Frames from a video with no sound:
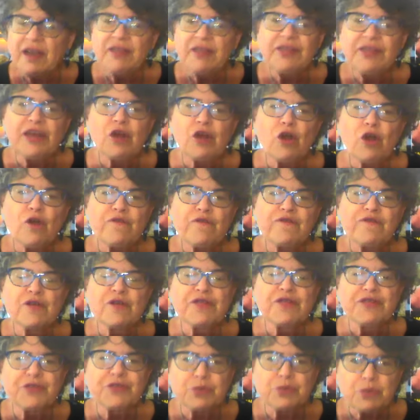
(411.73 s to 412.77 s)
that over
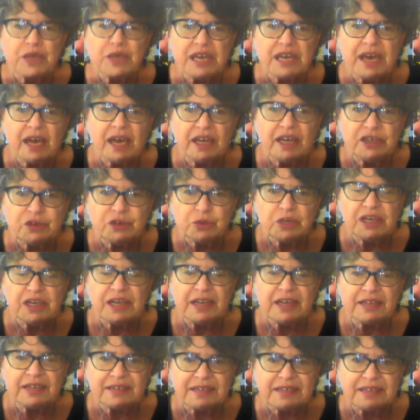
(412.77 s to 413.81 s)

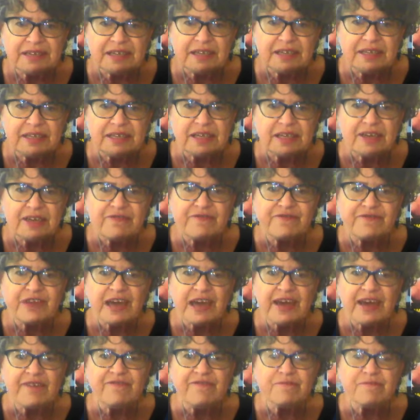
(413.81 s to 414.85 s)

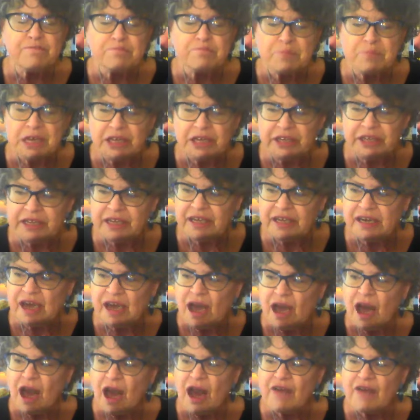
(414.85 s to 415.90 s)
365 million
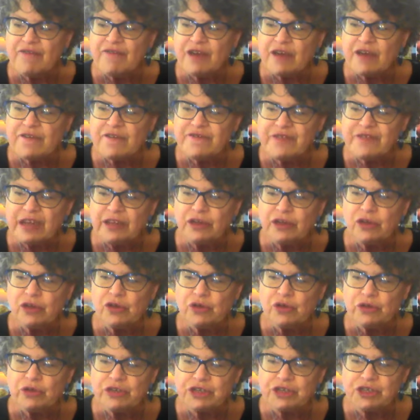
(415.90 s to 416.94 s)
of our fellow
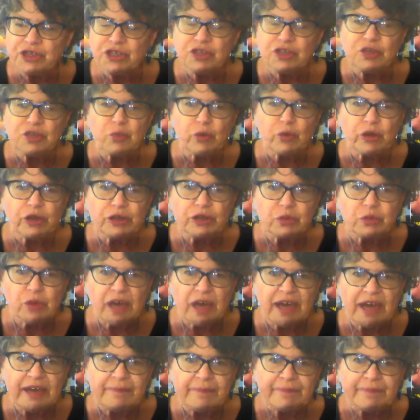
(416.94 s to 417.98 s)
Christians
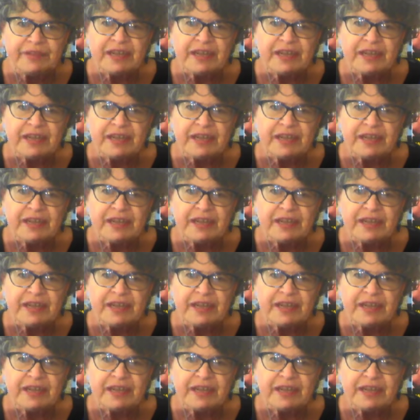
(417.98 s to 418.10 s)
worldwide